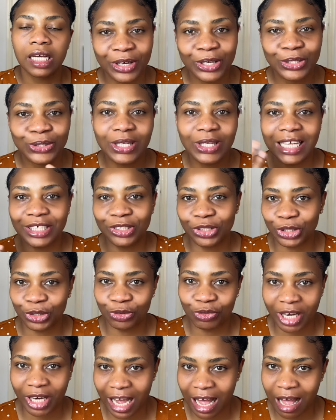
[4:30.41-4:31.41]
So let's just
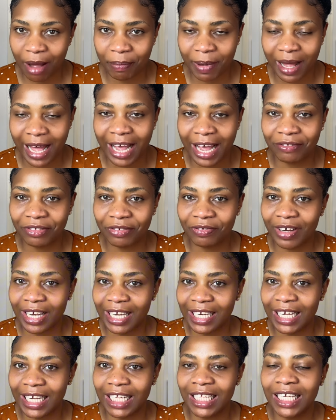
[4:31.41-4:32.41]
recap. I have
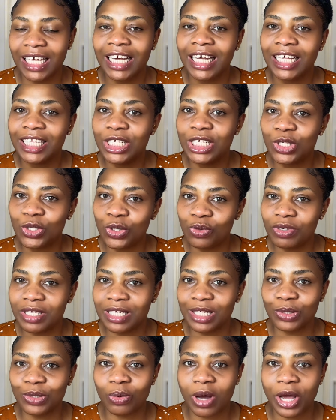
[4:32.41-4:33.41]
divided the two
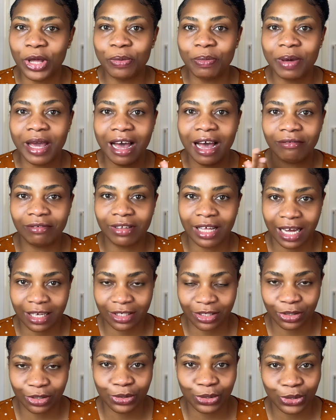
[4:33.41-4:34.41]
reasons why you may have dark
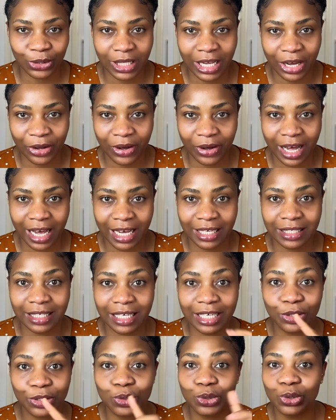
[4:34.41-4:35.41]
circles under your eyes
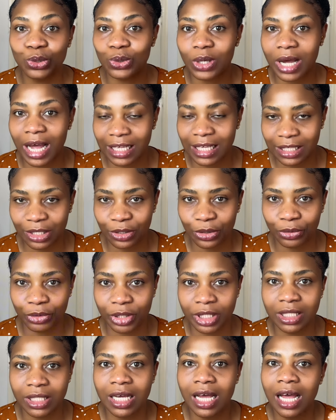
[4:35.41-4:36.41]
into two
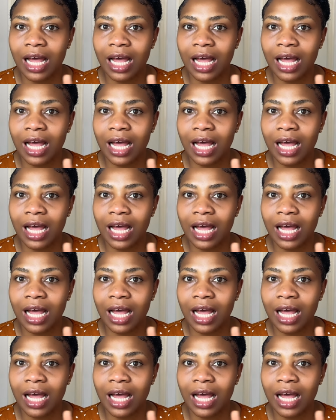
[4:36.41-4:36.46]
categories.